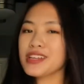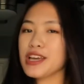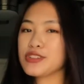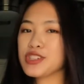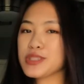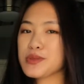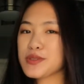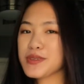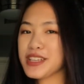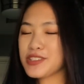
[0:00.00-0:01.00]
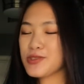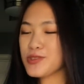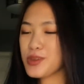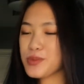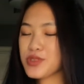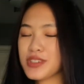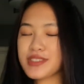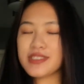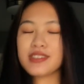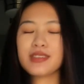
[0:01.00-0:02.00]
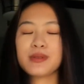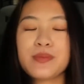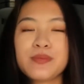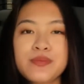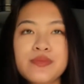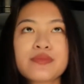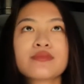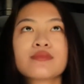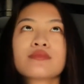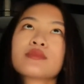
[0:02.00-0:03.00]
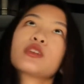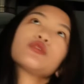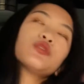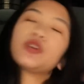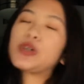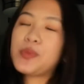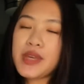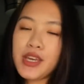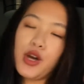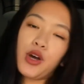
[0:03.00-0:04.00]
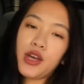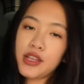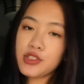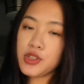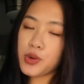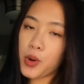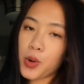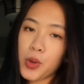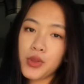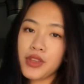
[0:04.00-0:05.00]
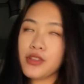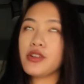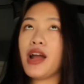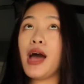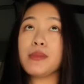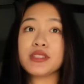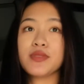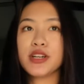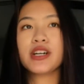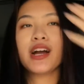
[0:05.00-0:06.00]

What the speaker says: and Jesper's relationship just took me into a whole nother atmosphere.